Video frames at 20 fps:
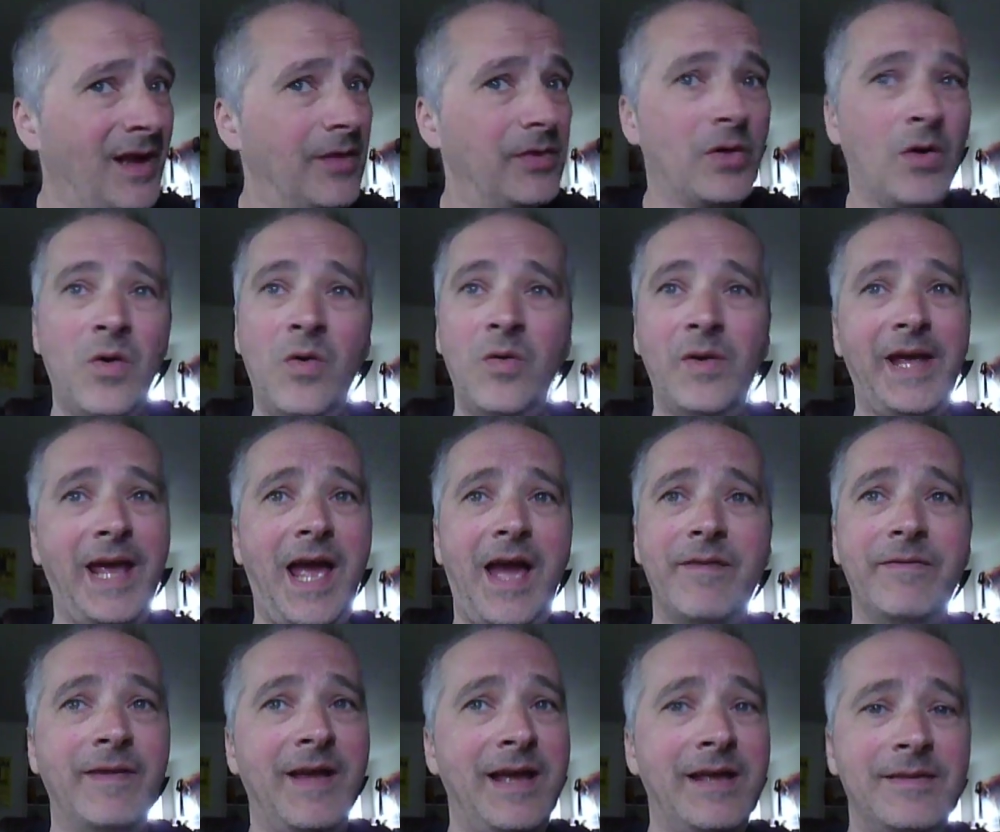the whole
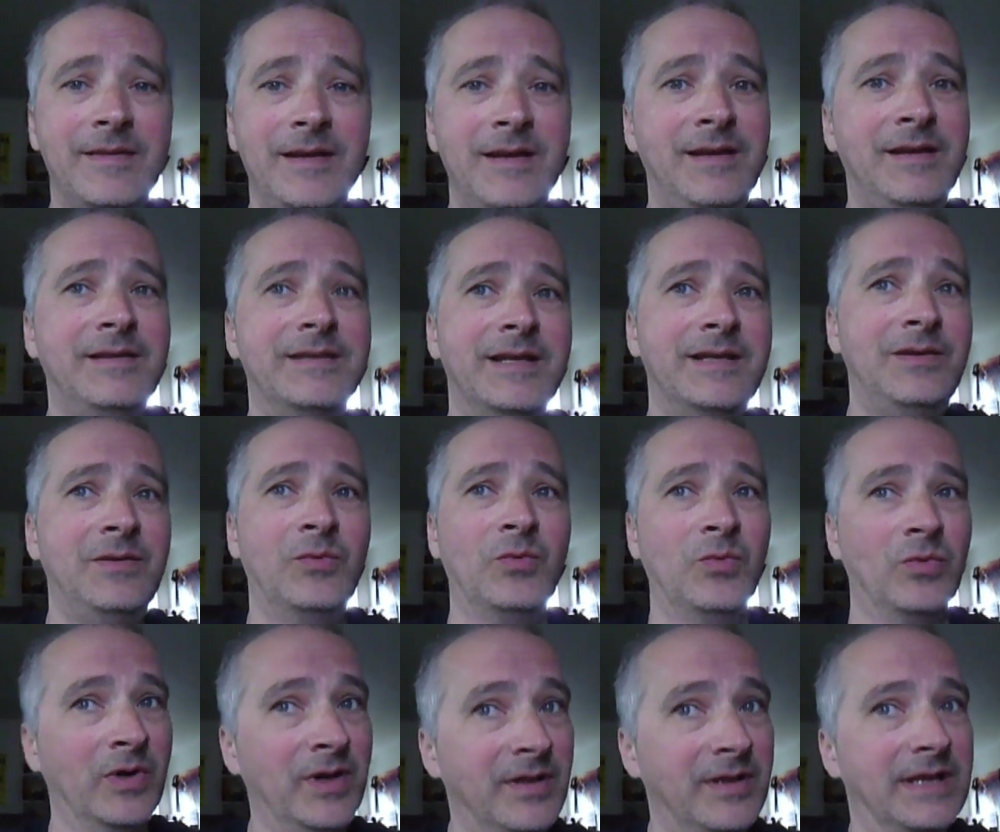cafe thing didn't
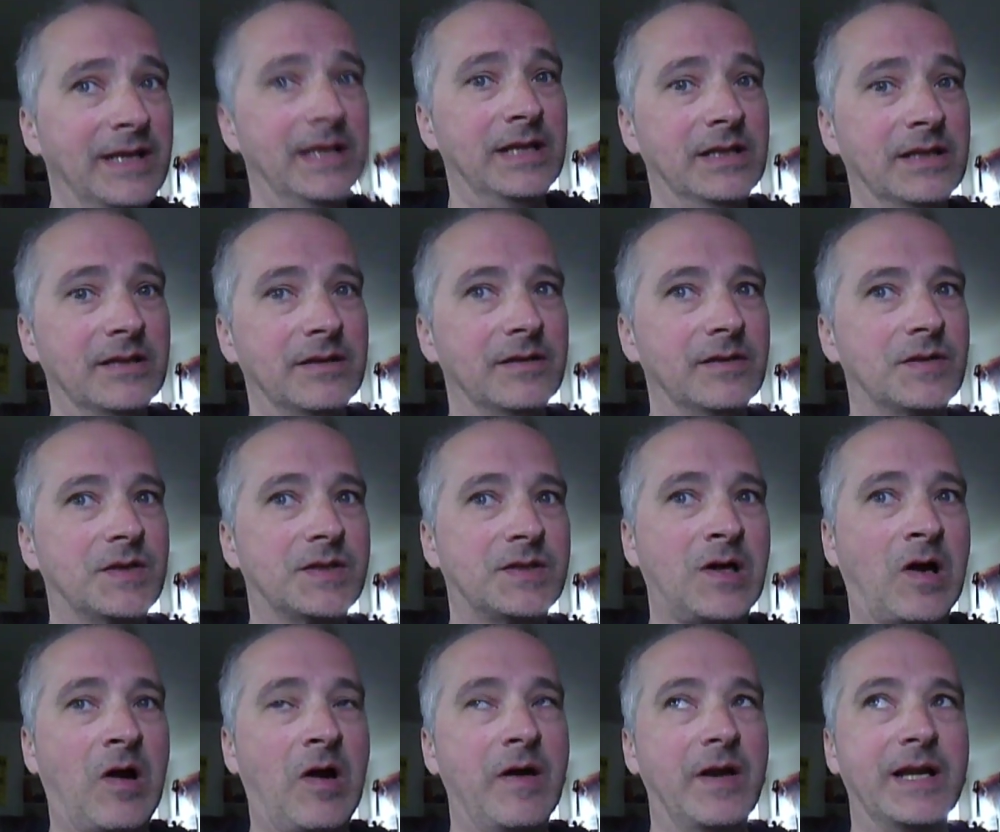really
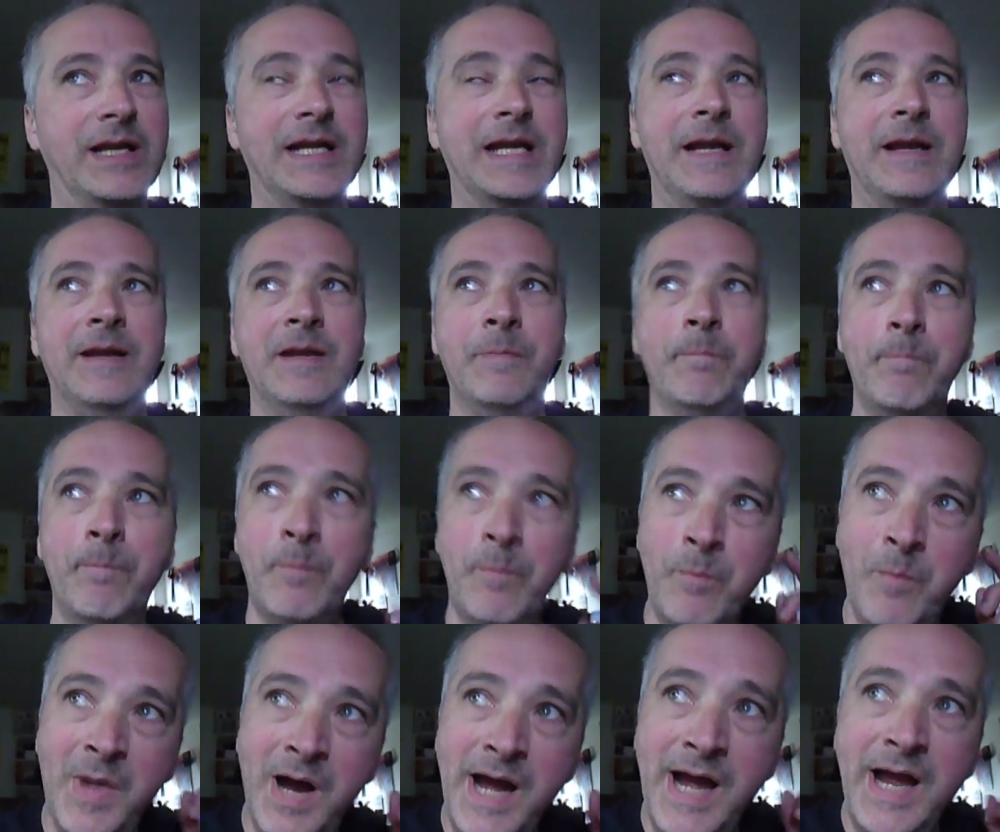start in
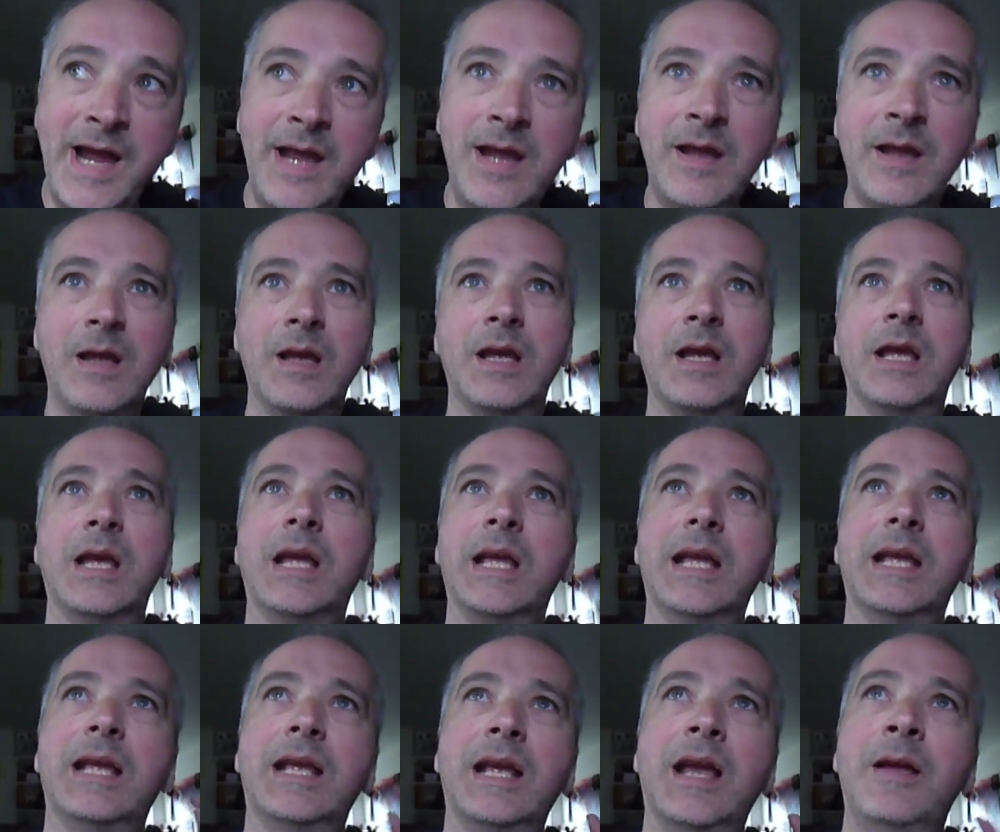my,
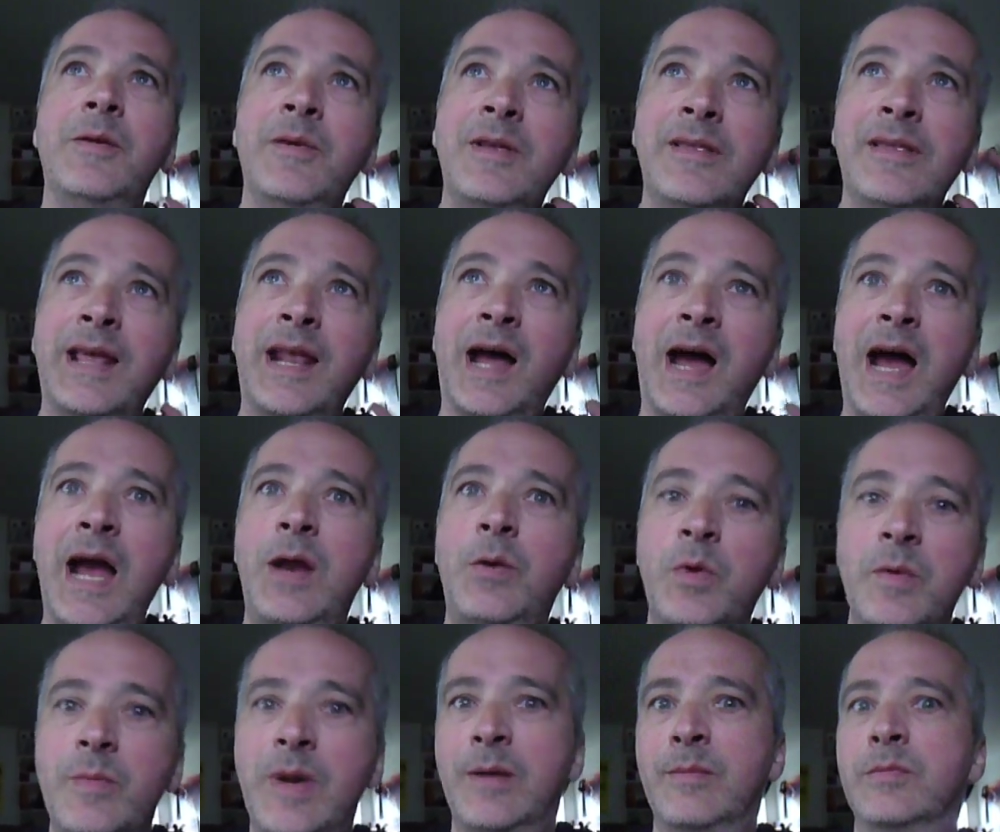I mean, that I
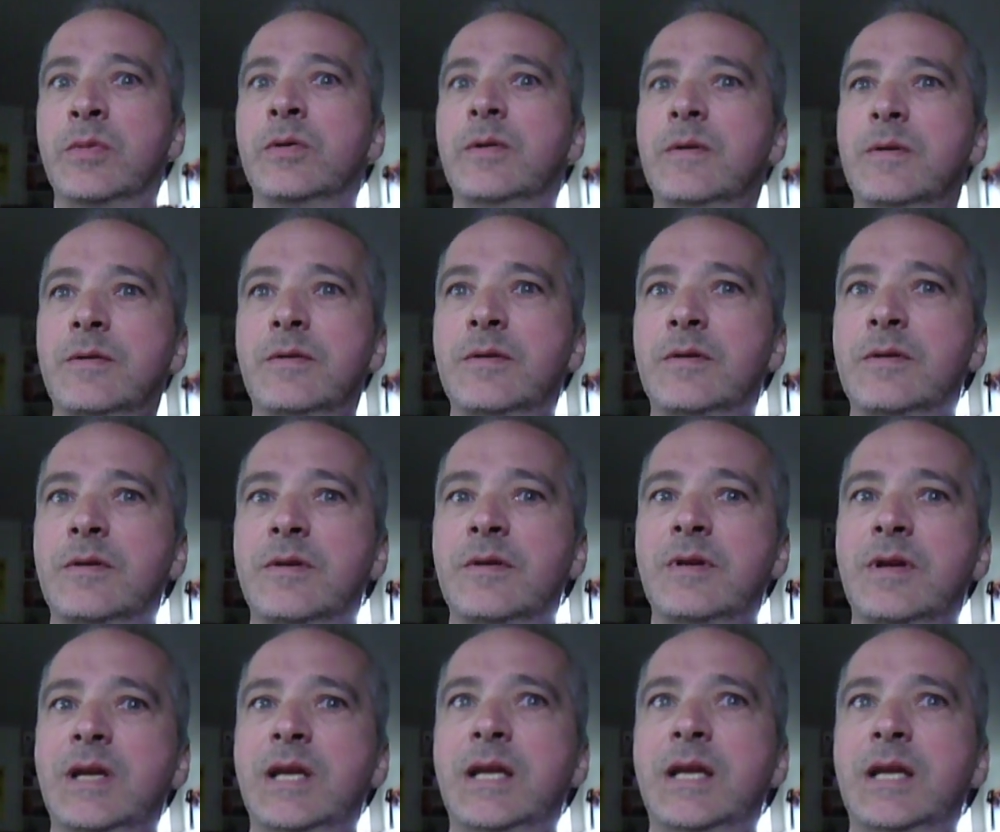remember,
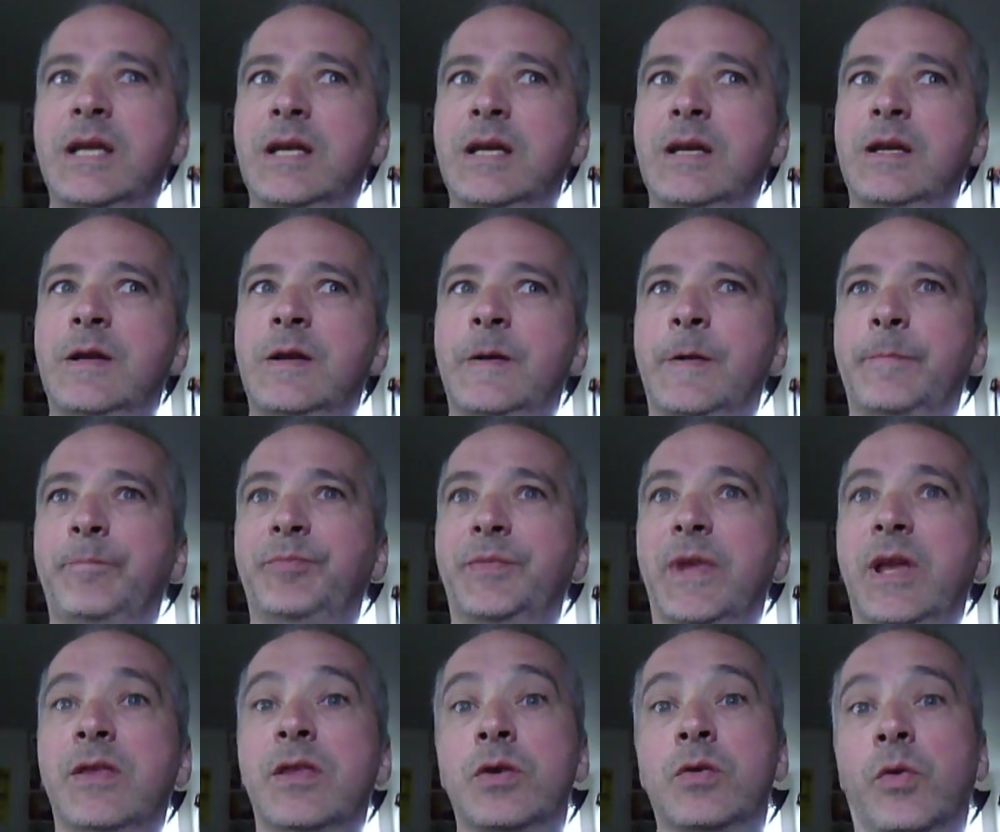
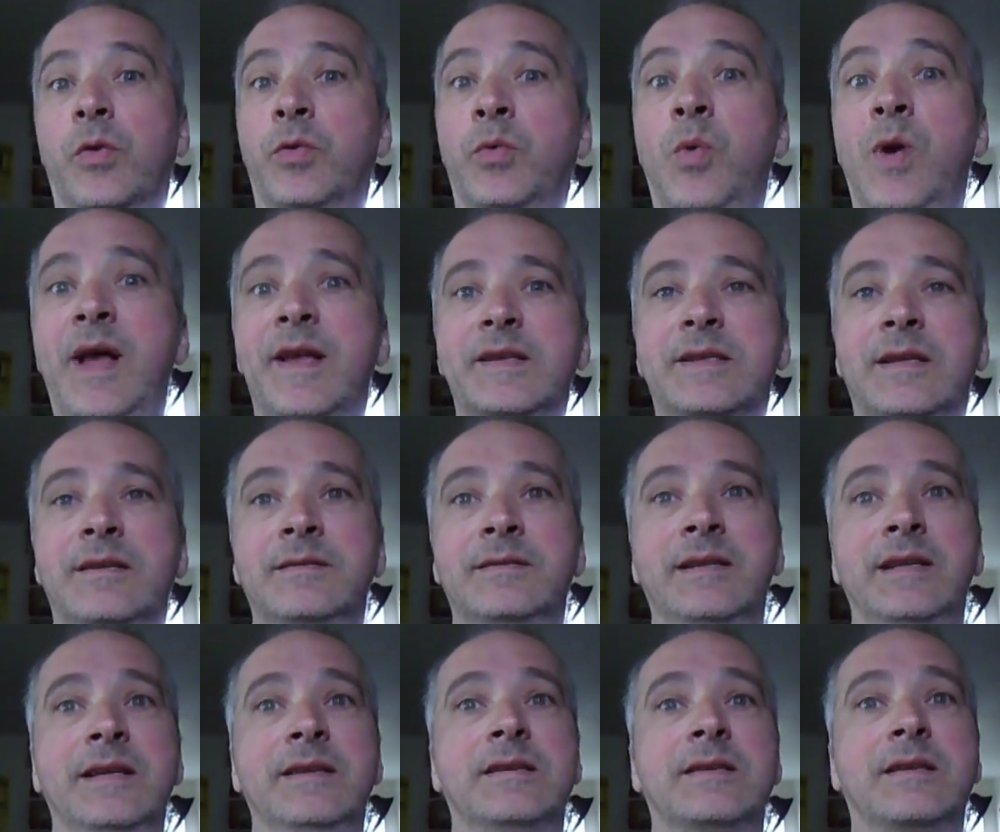in the Northwest at
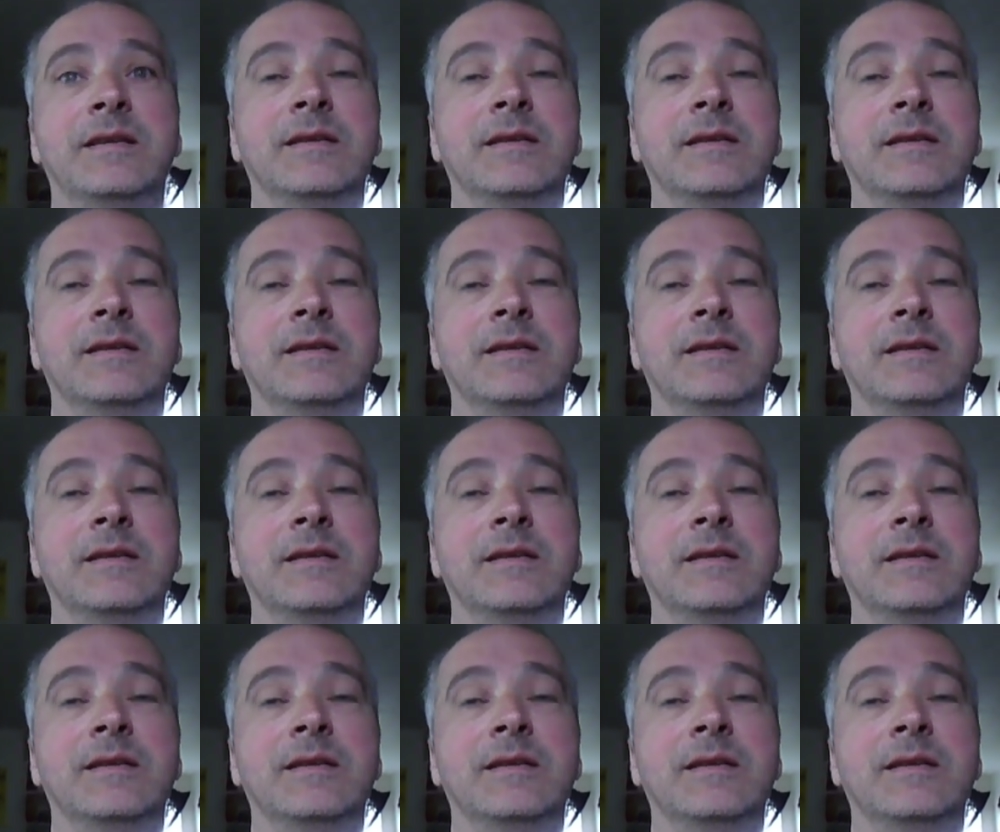least,